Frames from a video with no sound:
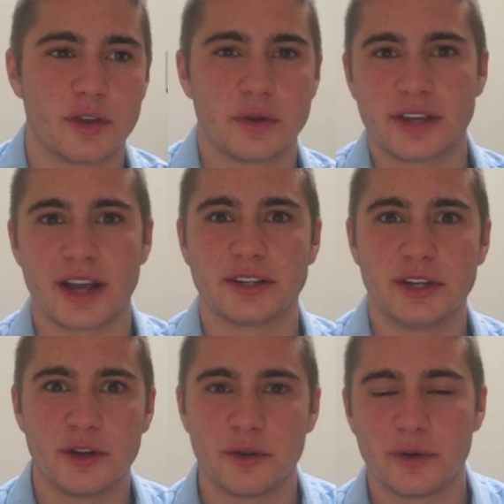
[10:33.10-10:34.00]

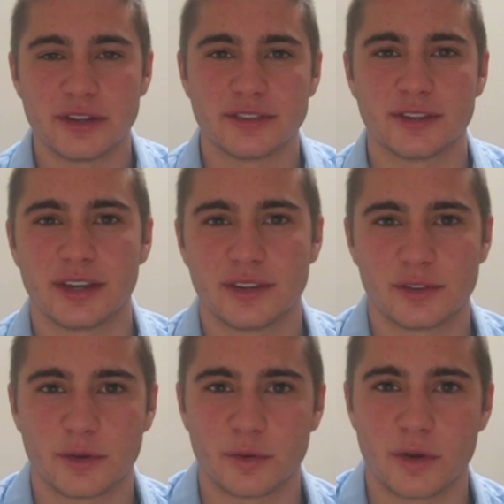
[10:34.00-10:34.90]
incognito as
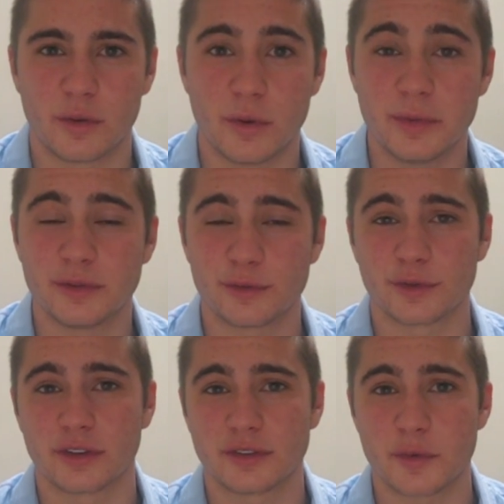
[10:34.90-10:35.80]
a woman for
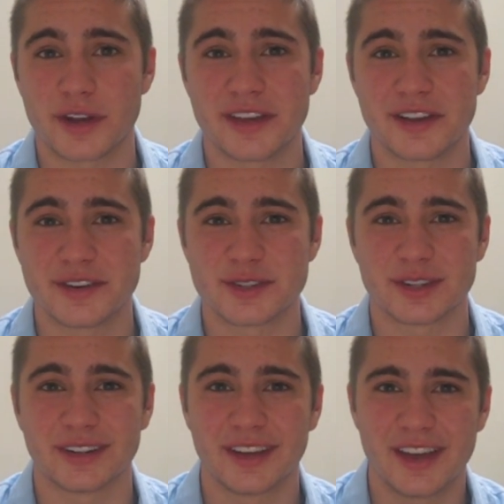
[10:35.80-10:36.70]
20 years
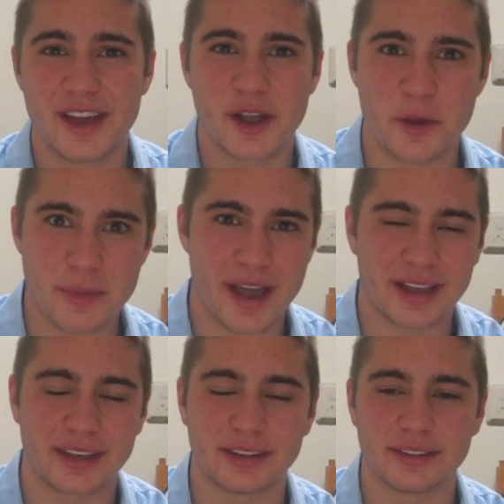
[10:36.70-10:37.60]
and come
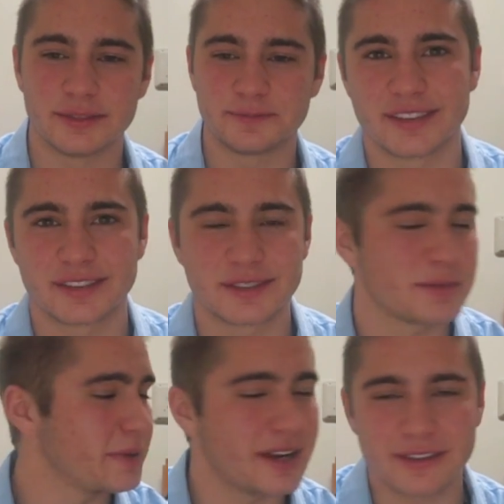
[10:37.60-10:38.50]
back and
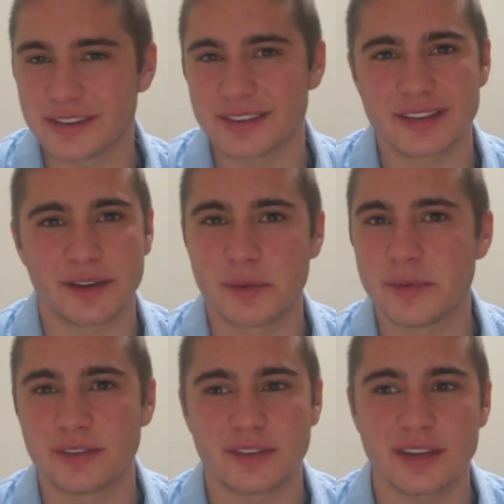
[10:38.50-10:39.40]
explain everything that
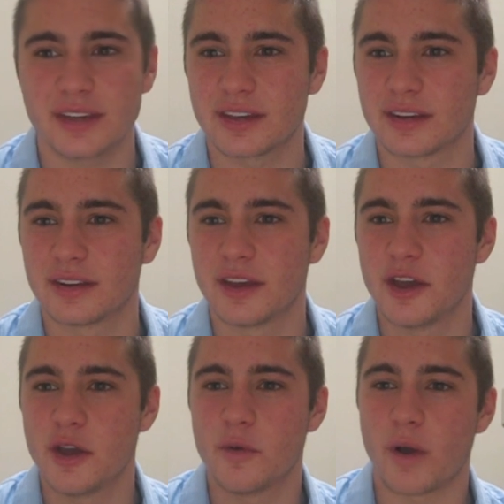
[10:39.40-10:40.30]
women think and
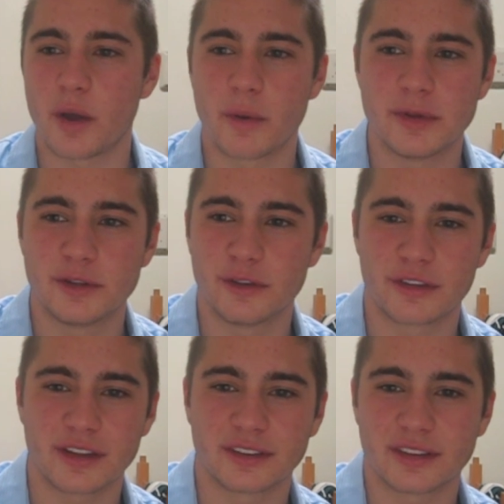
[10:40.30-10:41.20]
why women do the
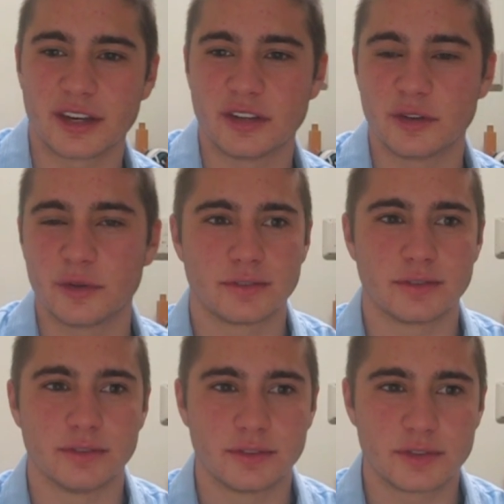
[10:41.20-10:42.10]
things that they do.
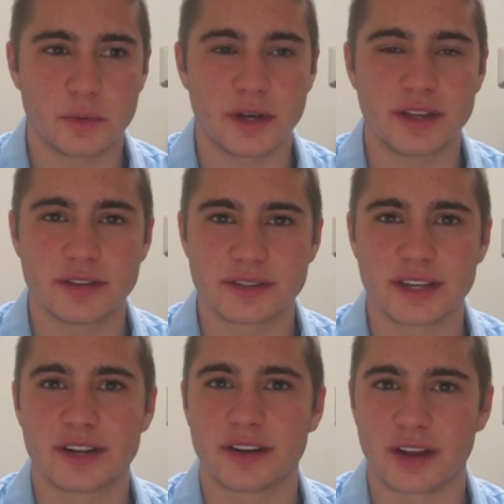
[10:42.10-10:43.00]
20 years
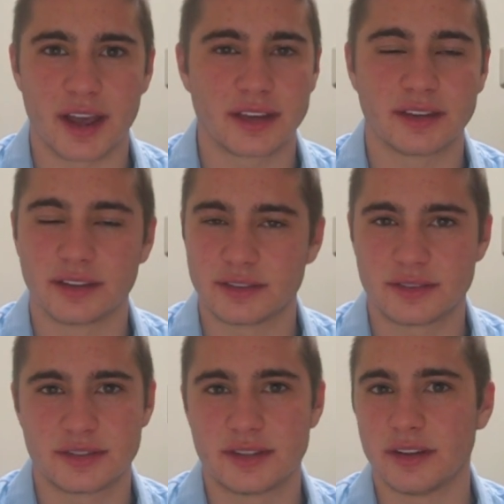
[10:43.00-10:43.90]
later, I
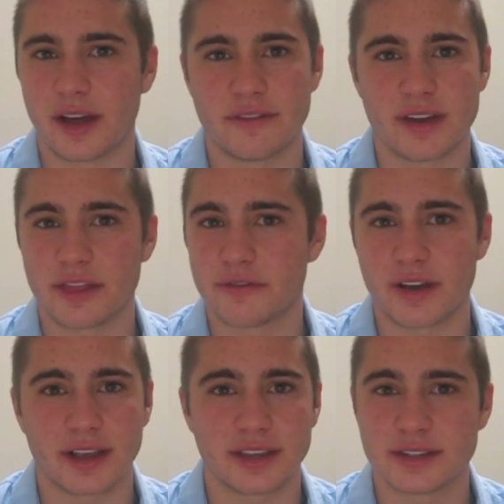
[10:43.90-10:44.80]
still have not the
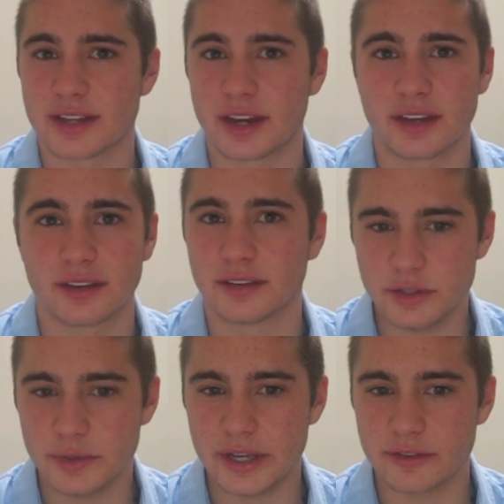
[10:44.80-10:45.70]
foggiest idea.
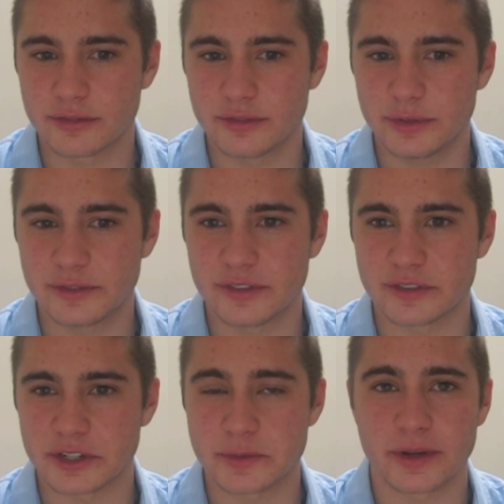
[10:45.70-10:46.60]
We have
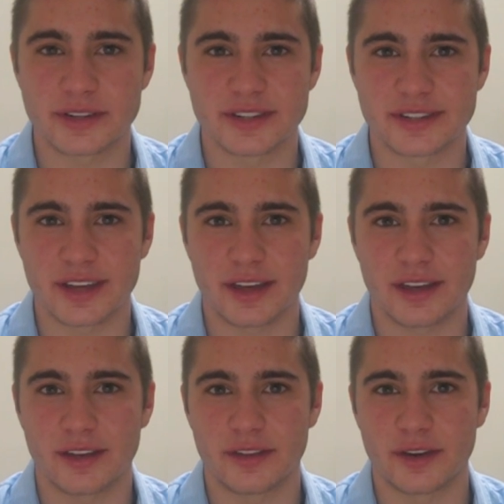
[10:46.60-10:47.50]
different experiences than
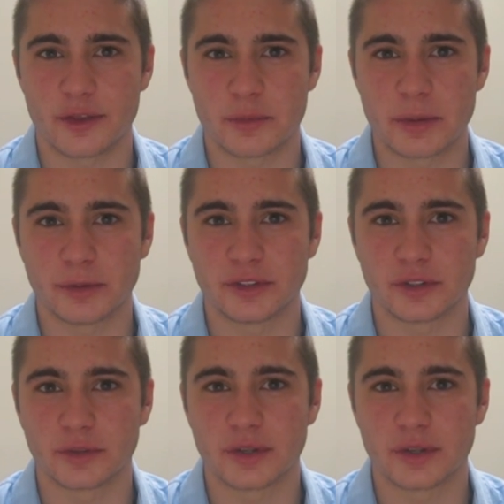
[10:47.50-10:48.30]
other people do.